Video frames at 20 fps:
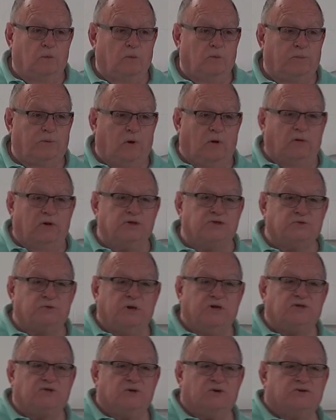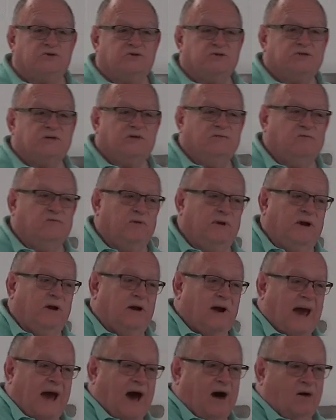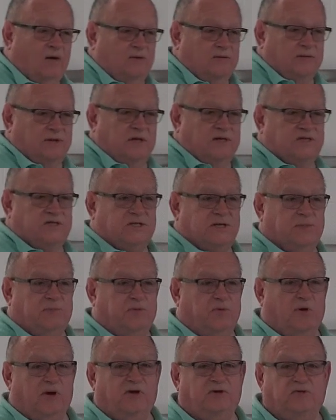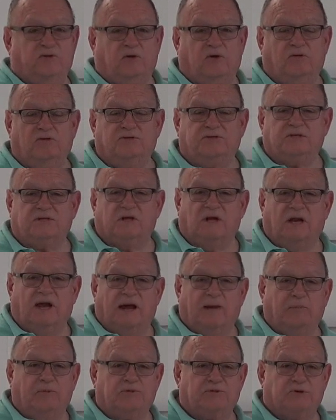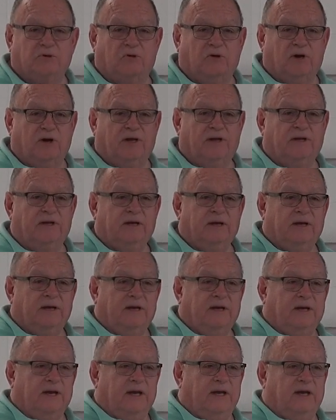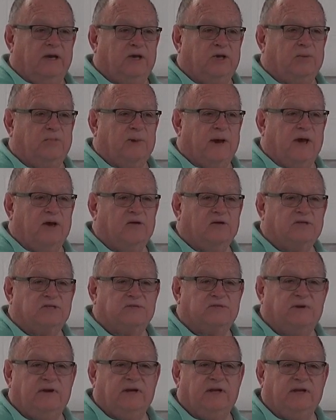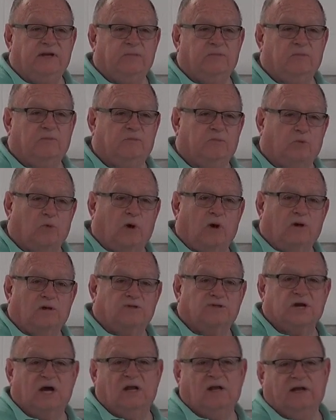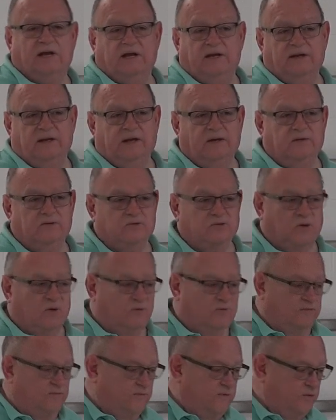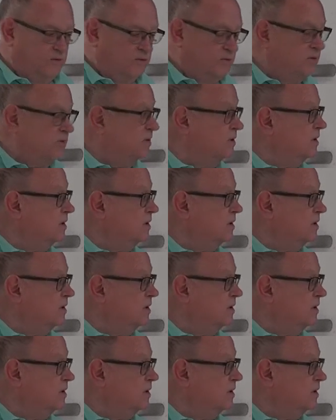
Polish researchers have reared out these diploid drones in the laboratory in incubators, feeding them royal jelly and then drone food,